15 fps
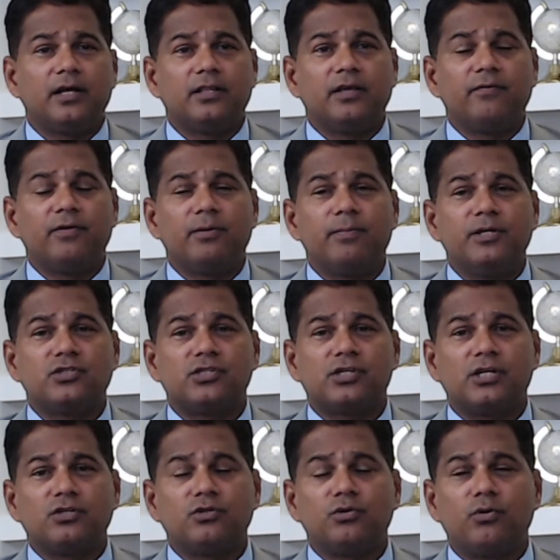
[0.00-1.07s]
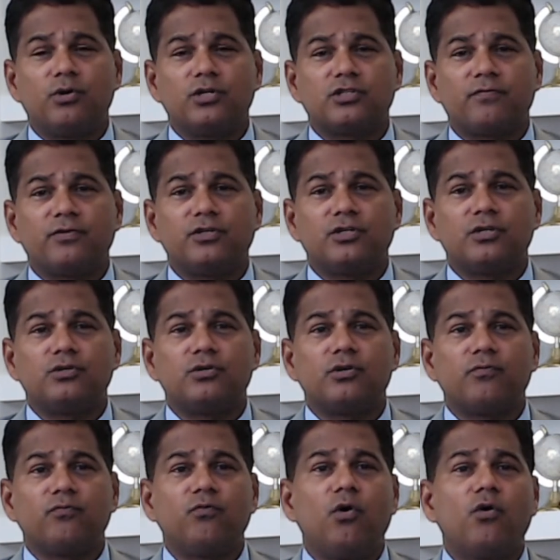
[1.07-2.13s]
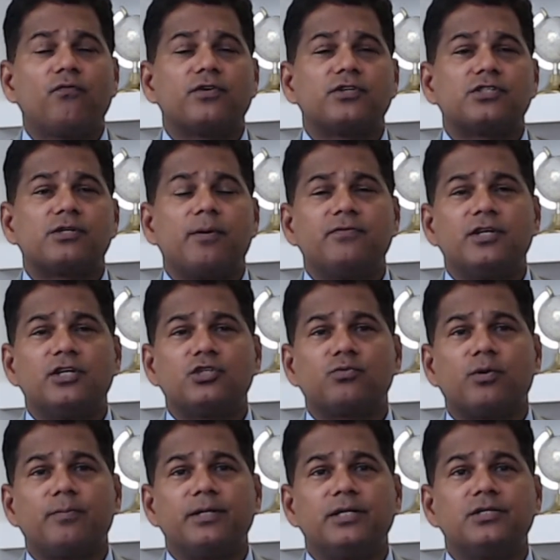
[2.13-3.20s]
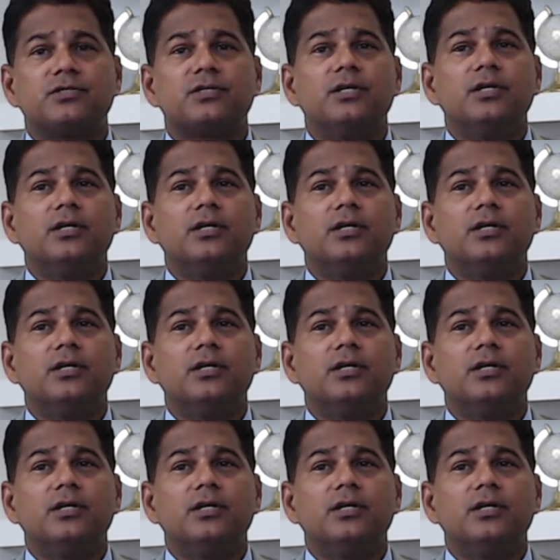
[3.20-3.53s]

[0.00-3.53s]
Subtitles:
they were being sent to notice of intent to revoke for some of the H-1Bs.